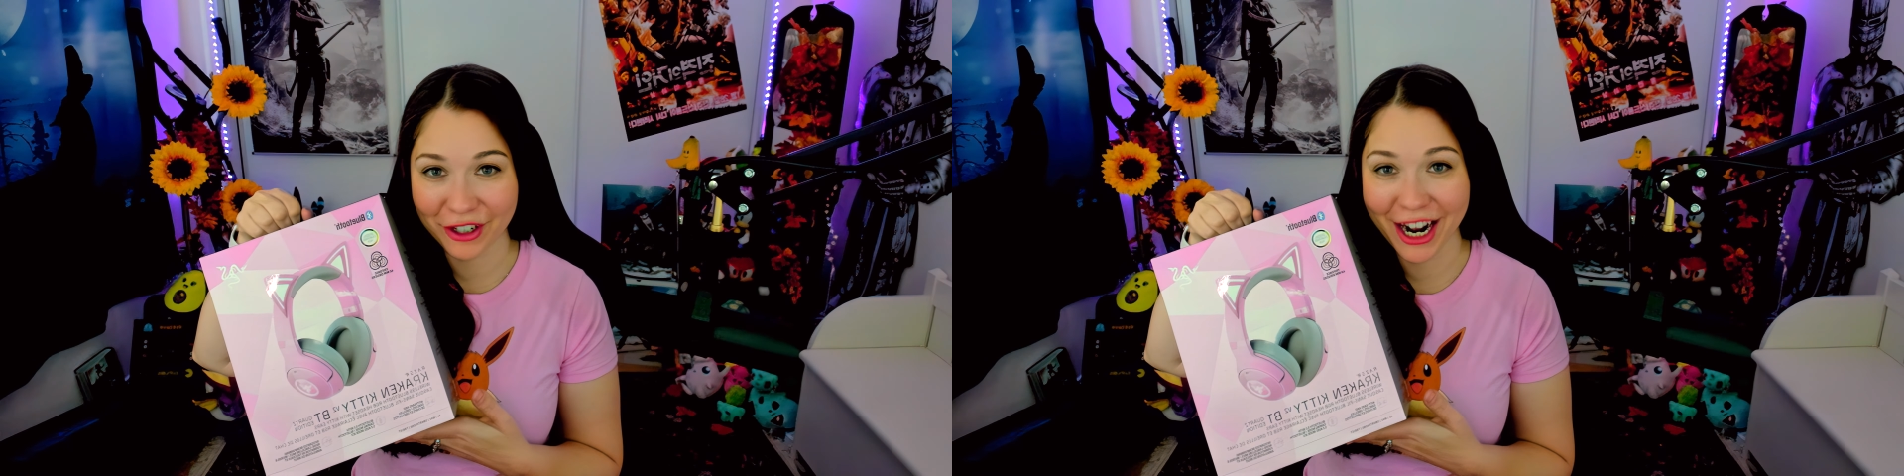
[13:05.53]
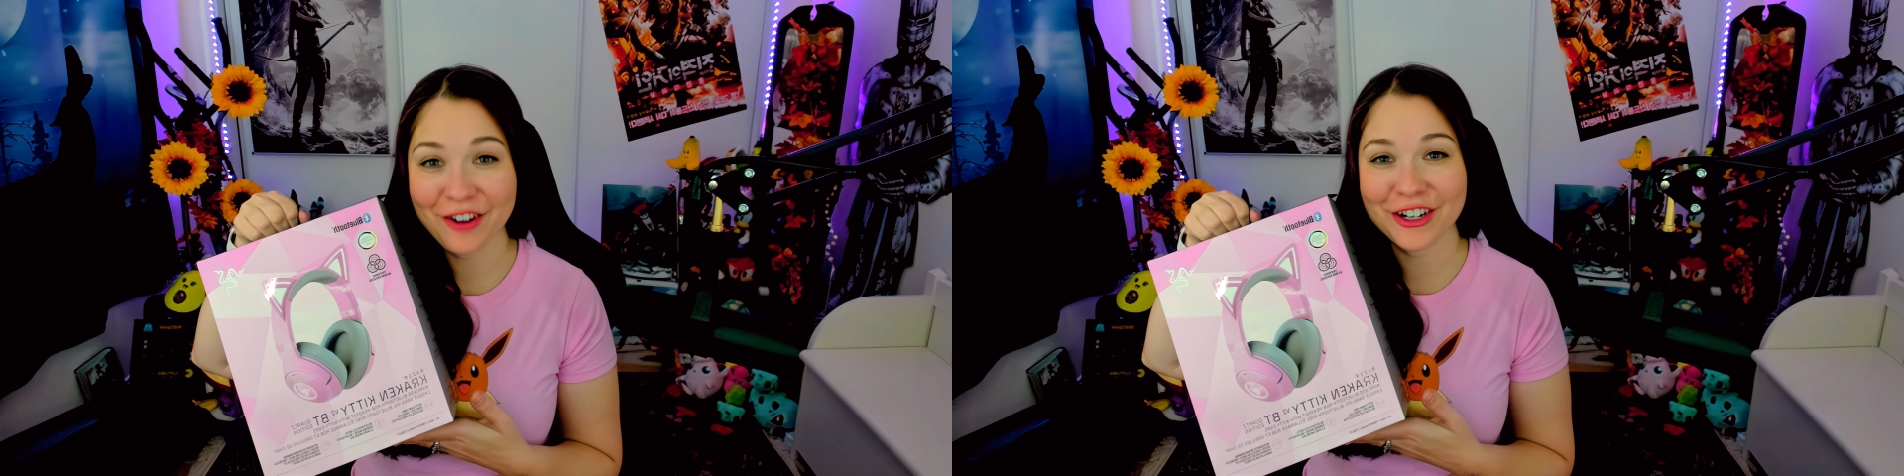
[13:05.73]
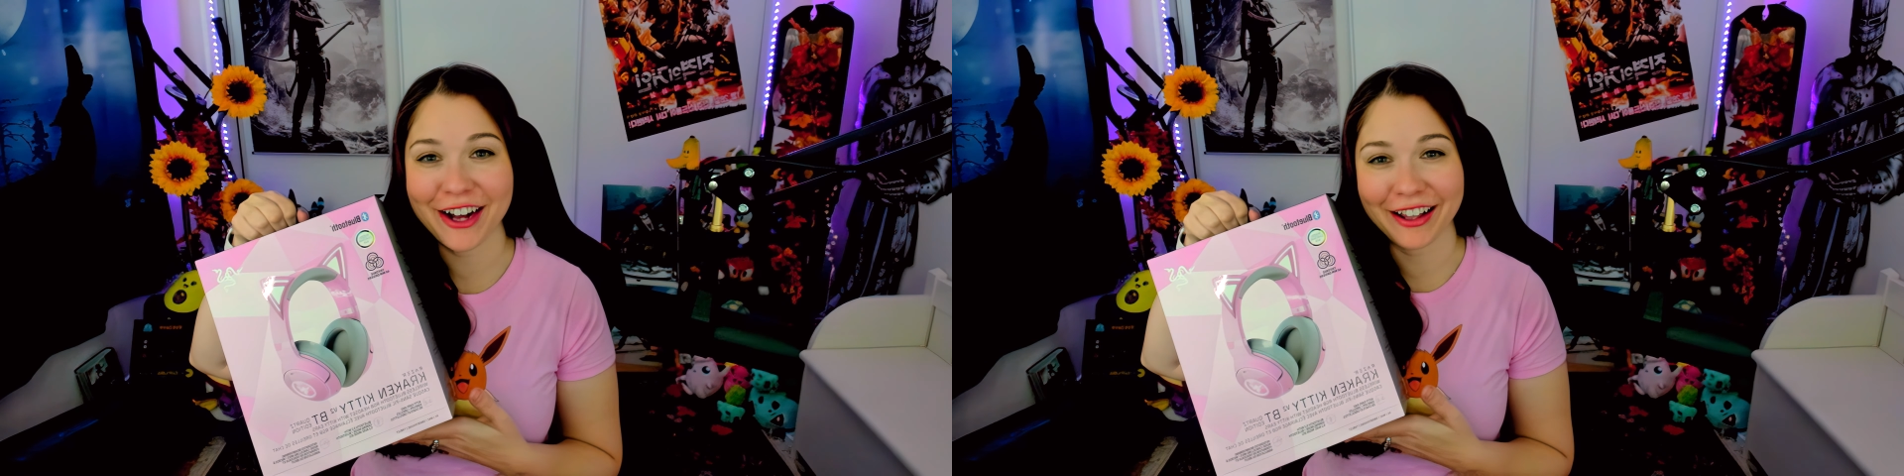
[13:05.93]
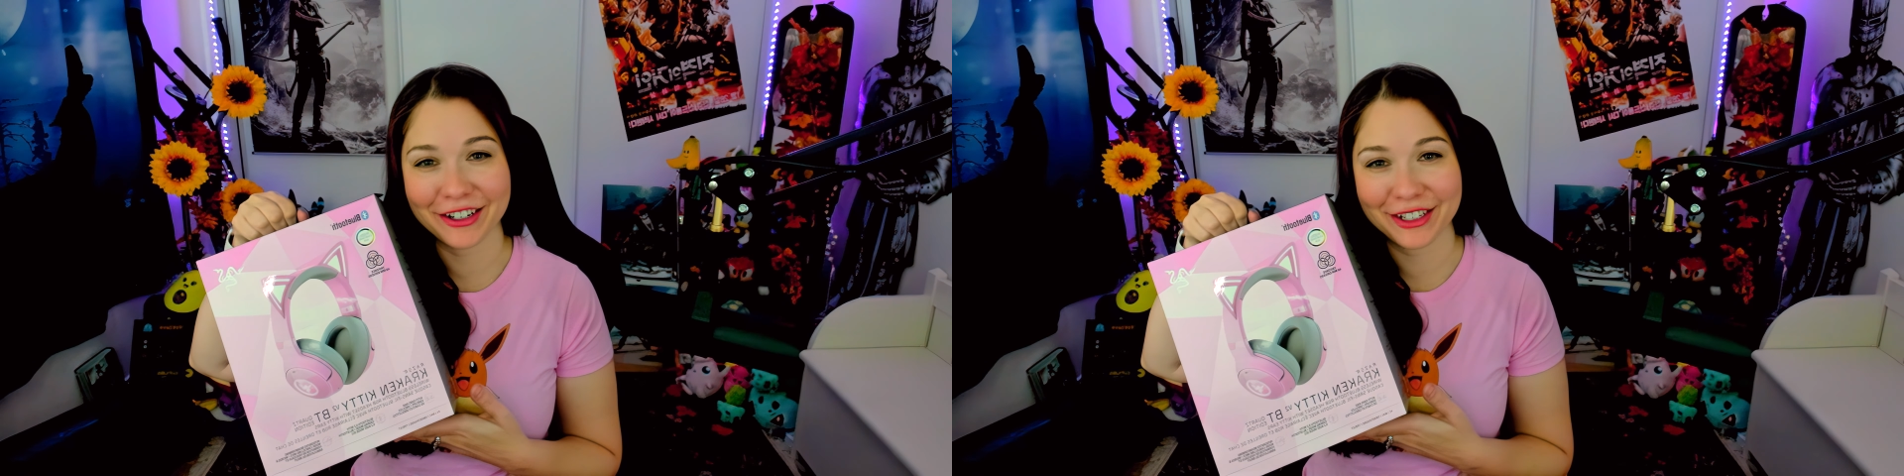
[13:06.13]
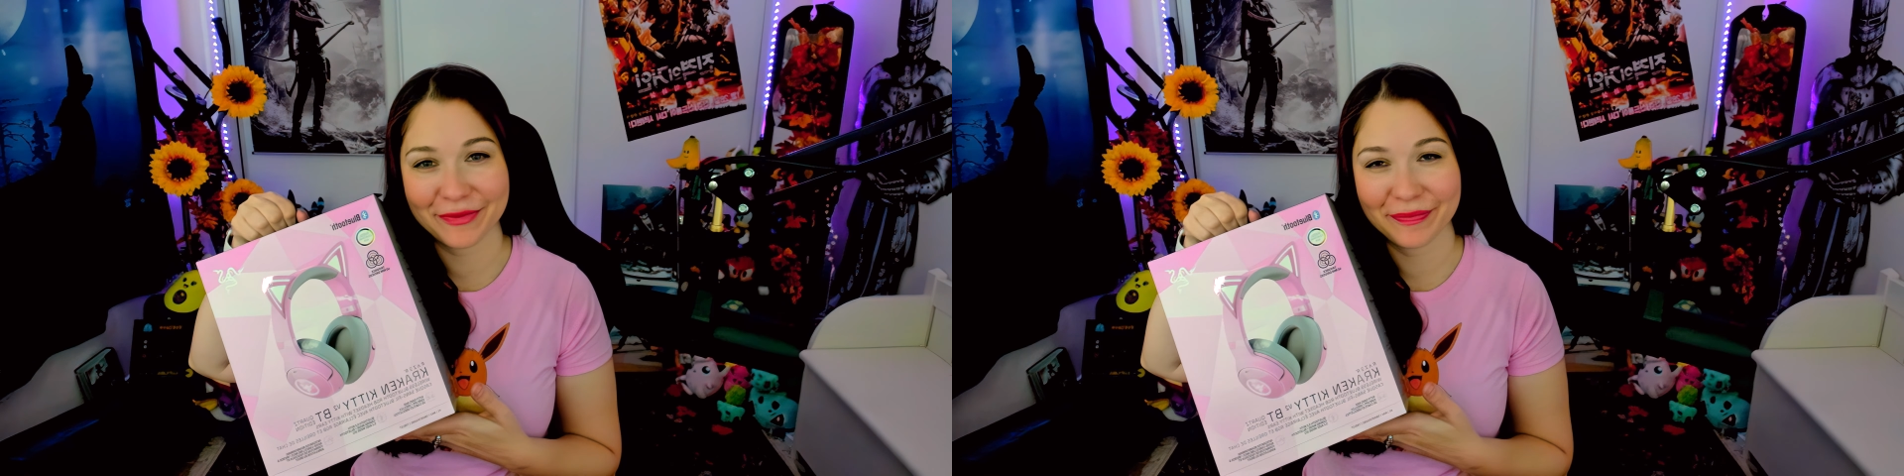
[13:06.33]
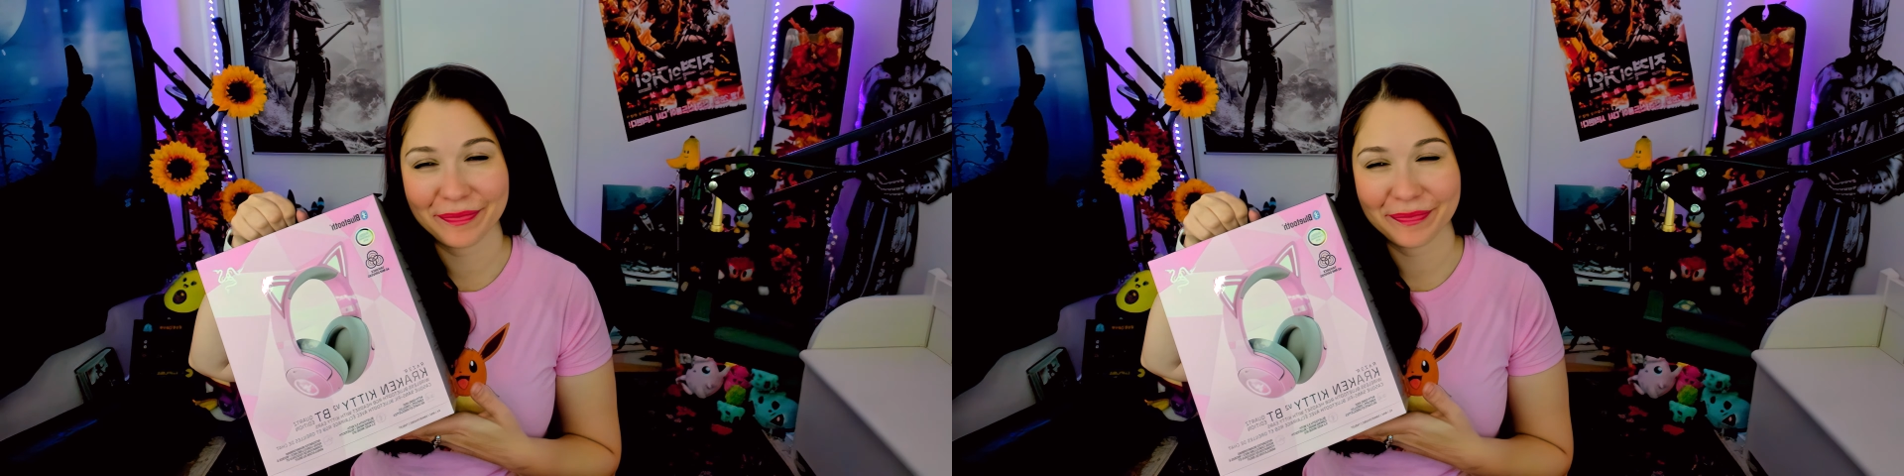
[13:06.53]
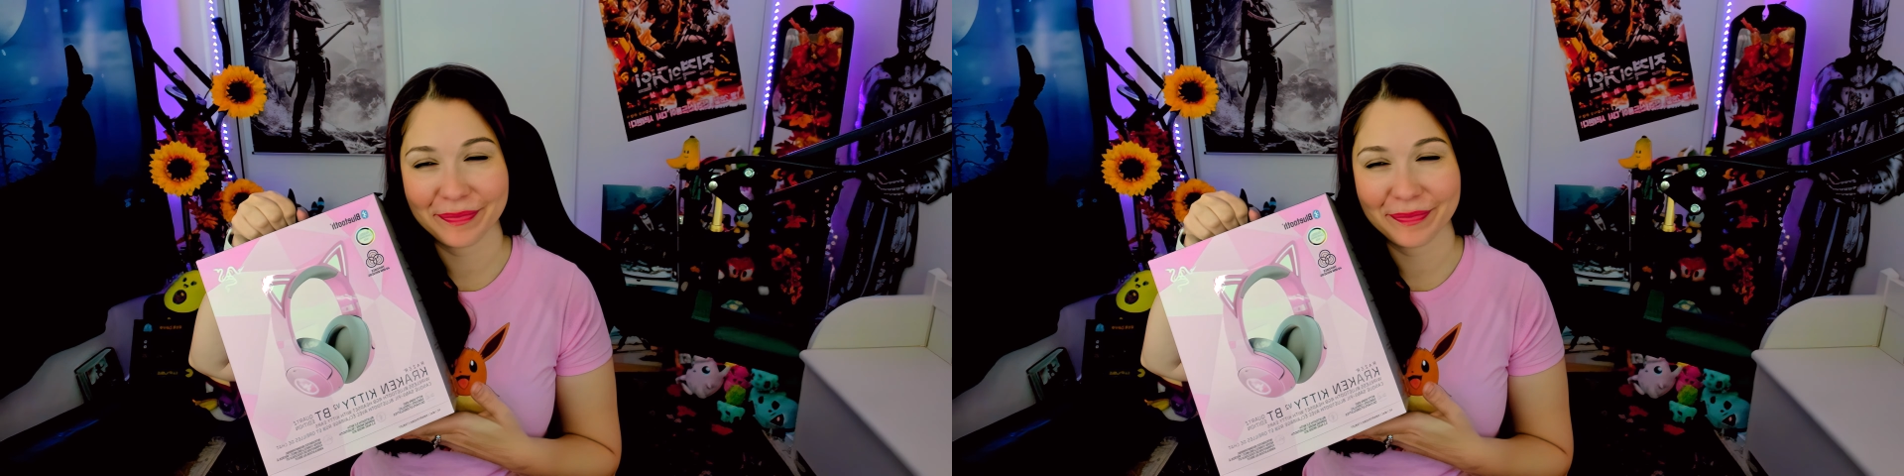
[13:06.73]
for $100.